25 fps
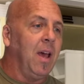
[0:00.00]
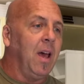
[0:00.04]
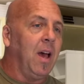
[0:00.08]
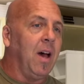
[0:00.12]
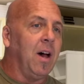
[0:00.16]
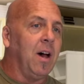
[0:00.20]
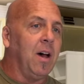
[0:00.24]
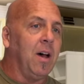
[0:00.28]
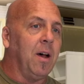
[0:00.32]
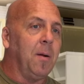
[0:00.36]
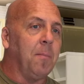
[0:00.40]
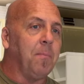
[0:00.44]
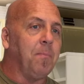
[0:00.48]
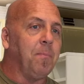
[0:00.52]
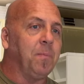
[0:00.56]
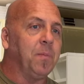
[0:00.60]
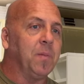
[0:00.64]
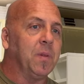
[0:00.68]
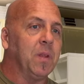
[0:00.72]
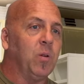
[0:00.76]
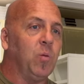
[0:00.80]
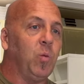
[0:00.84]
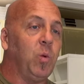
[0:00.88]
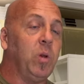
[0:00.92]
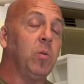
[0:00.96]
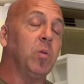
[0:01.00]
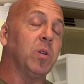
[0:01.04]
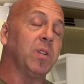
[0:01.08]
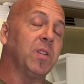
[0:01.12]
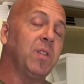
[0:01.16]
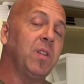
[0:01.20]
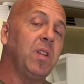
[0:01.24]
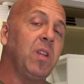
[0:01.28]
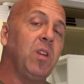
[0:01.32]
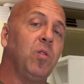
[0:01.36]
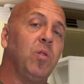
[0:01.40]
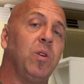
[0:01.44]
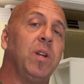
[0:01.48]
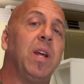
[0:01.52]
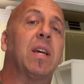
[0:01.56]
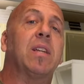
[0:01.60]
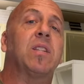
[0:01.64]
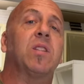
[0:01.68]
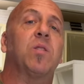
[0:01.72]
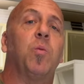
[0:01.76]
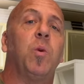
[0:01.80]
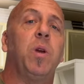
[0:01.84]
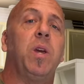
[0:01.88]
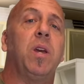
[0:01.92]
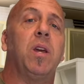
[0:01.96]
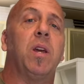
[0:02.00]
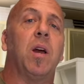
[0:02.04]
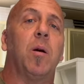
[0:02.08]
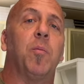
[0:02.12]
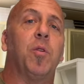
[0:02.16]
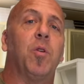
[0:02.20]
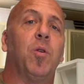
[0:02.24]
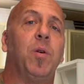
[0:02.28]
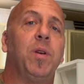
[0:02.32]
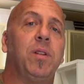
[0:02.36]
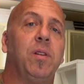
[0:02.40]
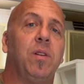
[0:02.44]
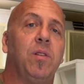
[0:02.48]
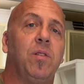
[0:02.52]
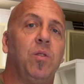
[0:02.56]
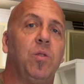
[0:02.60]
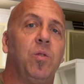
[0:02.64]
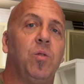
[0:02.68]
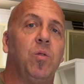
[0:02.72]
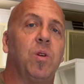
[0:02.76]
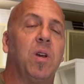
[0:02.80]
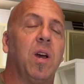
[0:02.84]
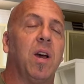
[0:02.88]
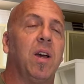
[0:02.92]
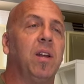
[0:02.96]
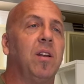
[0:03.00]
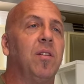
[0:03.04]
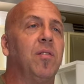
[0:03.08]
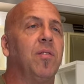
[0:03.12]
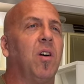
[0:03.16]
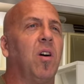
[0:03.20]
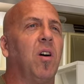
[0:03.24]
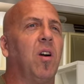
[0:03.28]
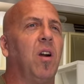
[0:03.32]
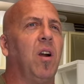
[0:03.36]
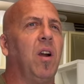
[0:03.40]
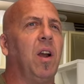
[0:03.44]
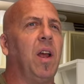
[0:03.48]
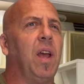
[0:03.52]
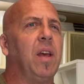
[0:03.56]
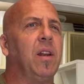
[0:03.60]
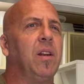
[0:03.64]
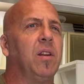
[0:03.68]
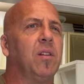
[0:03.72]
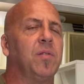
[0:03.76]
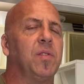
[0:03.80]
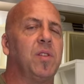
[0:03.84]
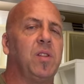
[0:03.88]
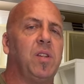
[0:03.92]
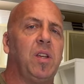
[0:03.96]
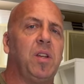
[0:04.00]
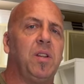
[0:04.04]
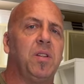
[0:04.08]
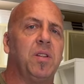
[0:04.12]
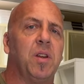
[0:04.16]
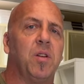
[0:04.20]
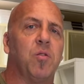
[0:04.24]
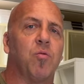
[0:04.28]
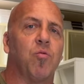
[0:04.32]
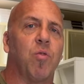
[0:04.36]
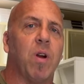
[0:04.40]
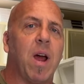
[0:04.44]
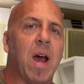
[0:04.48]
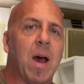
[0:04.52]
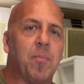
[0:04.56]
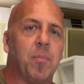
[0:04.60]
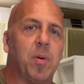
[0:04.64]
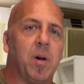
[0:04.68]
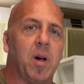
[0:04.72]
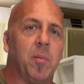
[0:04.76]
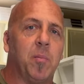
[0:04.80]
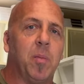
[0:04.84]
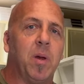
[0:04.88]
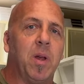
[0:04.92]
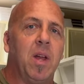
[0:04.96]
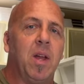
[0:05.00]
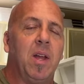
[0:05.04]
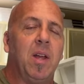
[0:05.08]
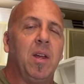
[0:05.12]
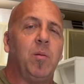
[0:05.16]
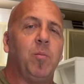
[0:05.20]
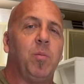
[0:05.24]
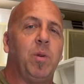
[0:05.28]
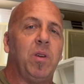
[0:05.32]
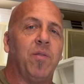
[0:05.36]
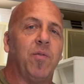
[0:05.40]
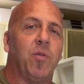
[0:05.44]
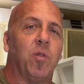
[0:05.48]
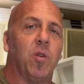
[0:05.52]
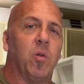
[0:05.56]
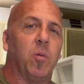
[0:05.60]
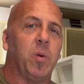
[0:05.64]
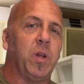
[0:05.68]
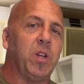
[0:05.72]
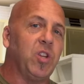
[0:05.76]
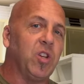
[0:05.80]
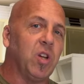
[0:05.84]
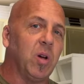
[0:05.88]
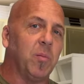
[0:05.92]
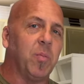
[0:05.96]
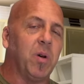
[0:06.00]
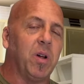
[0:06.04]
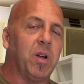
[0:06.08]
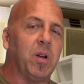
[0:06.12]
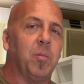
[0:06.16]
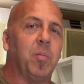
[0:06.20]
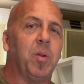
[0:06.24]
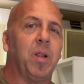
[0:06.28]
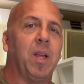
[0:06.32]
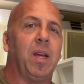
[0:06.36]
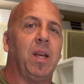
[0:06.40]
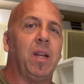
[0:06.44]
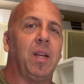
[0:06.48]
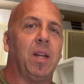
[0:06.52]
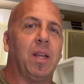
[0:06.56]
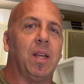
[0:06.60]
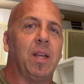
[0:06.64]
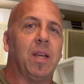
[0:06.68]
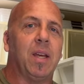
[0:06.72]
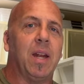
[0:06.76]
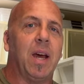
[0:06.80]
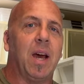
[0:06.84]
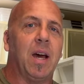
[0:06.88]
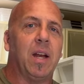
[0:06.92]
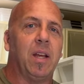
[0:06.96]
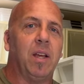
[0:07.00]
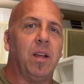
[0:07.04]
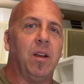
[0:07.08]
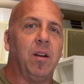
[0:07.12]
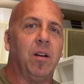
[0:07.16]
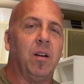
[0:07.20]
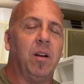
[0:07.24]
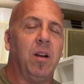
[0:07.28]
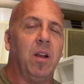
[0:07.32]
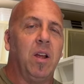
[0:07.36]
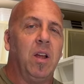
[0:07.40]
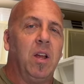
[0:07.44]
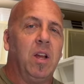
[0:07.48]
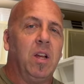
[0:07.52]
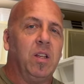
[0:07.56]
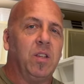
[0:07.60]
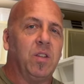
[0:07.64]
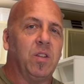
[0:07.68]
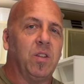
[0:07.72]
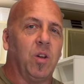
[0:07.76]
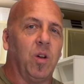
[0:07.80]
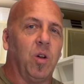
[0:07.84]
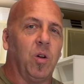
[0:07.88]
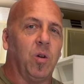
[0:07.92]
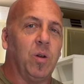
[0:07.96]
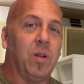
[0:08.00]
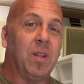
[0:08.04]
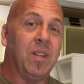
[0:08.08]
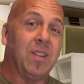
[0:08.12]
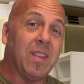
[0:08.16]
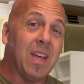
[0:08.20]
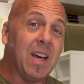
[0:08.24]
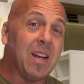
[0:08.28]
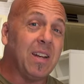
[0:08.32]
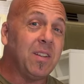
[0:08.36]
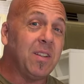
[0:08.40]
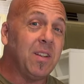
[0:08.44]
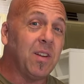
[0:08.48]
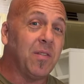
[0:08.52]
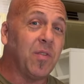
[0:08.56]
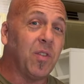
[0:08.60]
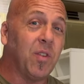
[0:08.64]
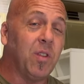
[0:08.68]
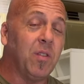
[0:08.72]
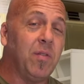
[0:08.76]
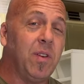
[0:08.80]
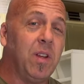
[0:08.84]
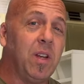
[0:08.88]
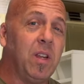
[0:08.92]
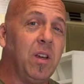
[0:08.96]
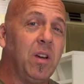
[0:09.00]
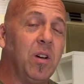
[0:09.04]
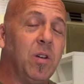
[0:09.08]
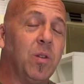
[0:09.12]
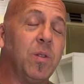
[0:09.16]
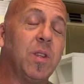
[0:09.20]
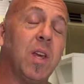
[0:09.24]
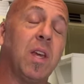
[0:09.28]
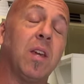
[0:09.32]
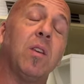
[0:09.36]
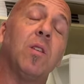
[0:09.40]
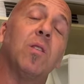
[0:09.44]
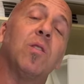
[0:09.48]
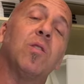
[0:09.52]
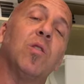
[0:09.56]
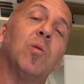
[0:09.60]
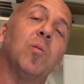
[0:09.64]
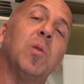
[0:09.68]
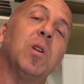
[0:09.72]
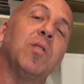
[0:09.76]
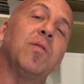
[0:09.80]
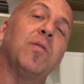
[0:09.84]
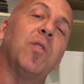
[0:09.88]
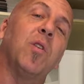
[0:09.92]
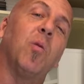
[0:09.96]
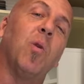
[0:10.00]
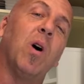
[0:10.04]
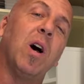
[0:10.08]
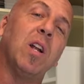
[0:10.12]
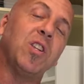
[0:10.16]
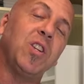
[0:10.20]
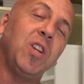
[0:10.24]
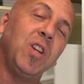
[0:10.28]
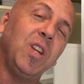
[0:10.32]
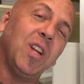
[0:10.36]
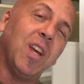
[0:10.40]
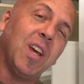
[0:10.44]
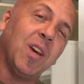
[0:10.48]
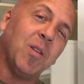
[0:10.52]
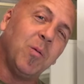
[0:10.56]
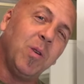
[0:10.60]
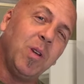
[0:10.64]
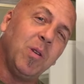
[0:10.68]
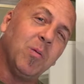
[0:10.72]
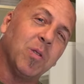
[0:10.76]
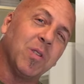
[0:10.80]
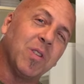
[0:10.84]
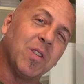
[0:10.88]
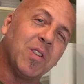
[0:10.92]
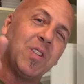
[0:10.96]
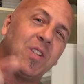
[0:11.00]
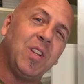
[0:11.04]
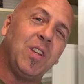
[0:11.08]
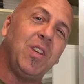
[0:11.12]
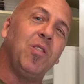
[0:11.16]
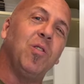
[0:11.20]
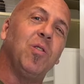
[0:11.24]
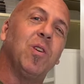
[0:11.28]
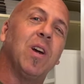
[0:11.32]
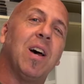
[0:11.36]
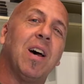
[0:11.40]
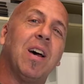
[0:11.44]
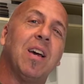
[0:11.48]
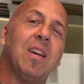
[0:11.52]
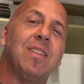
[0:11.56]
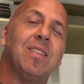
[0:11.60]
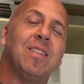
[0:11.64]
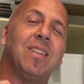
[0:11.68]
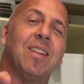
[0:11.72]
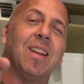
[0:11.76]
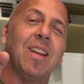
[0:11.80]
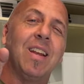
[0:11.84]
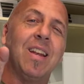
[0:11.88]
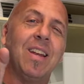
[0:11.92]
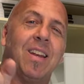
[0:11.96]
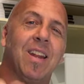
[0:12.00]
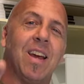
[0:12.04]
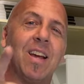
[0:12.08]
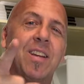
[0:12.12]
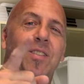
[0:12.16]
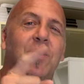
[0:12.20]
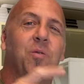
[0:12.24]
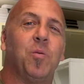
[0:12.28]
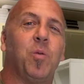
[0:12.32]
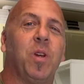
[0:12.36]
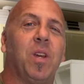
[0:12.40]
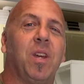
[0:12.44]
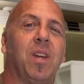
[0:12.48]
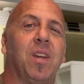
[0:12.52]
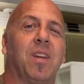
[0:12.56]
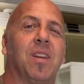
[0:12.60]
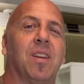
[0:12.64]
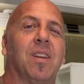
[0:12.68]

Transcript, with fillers: Um, we will see you next week. I'm going to do kind of our end of season wrap up before we jump on a plane and get out of here. So that is it for the video. Thank you so much for watching, and we will see you guys next week.